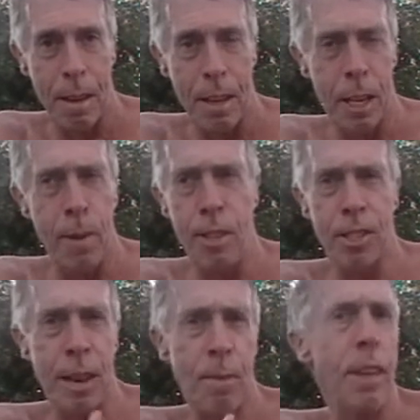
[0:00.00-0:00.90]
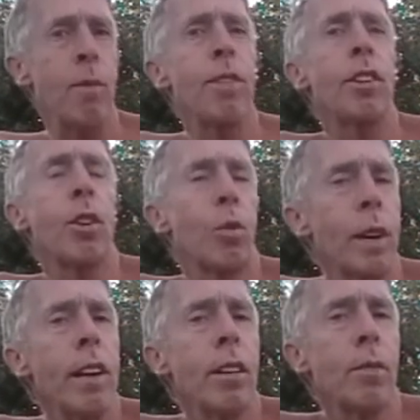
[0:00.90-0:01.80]
It could be the same thing with a
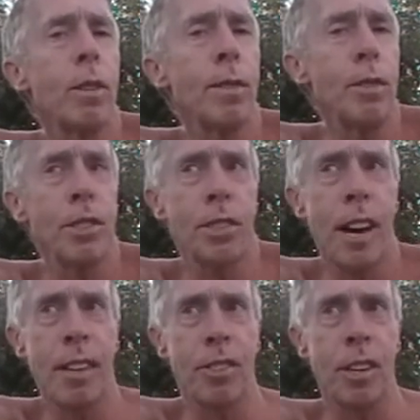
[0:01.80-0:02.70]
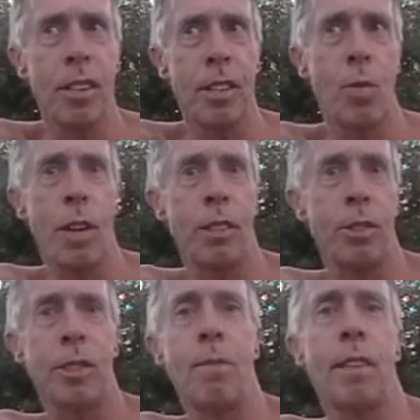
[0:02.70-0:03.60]
career. What if you decided suddenly you want to do
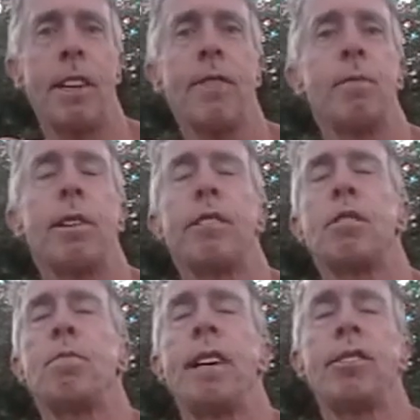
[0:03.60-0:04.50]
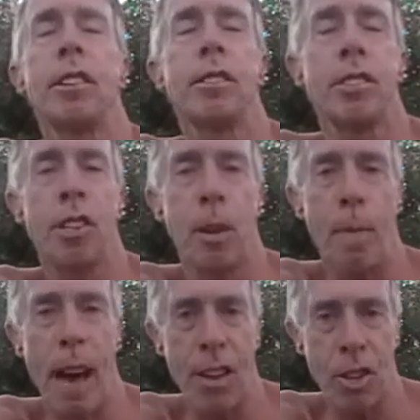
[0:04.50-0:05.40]
something different because it's based on such a
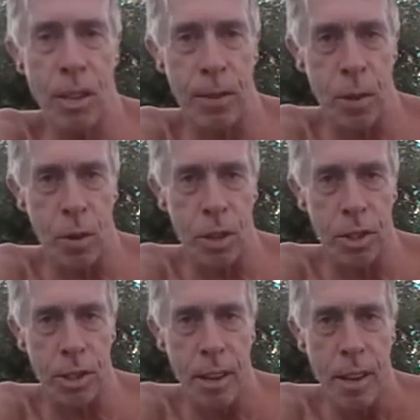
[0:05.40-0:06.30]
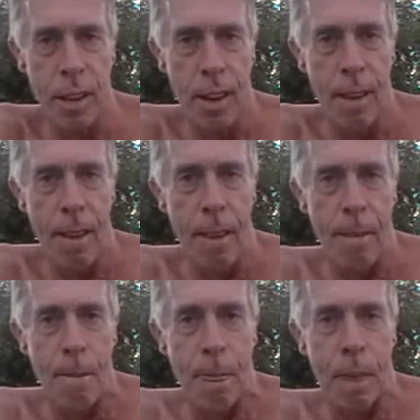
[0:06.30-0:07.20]
passion of yours
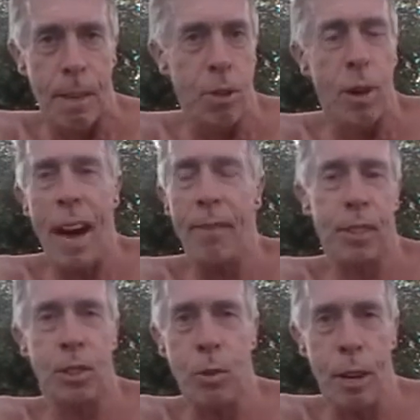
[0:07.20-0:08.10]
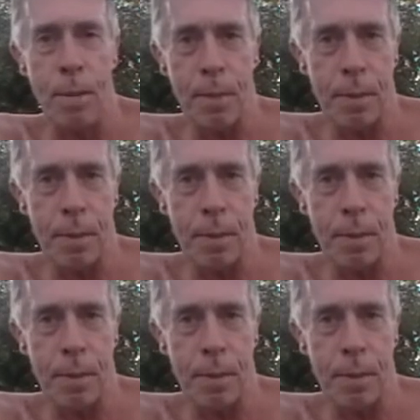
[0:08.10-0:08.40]
that you have to do it?